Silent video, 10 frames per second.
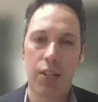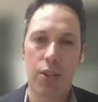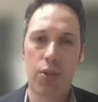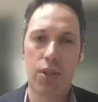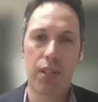
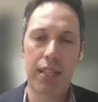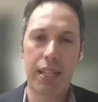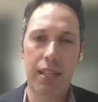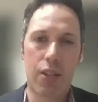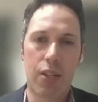usually
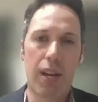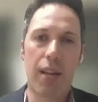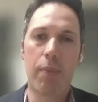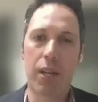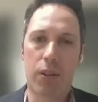a, a,
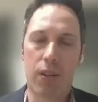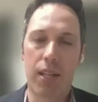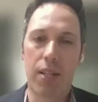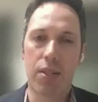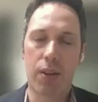gray middle
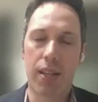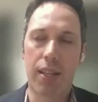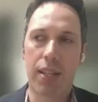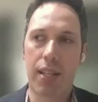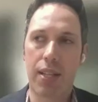and so i
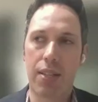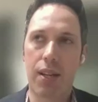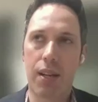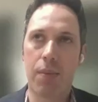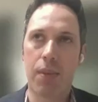think that's
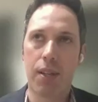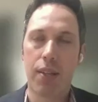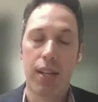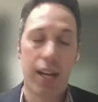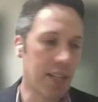um,
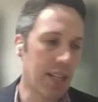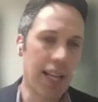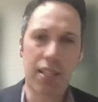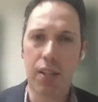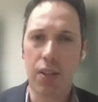and then the
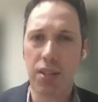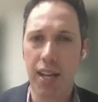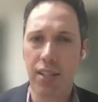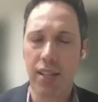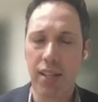last thing i'll
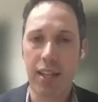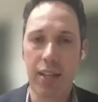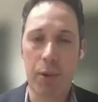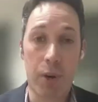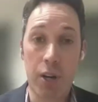say is i think
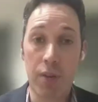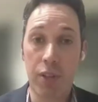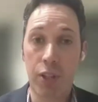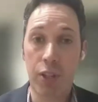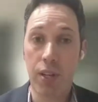part of
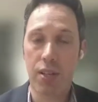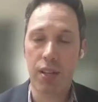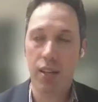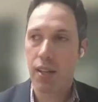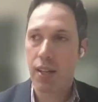the cure is
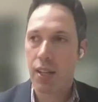a uh,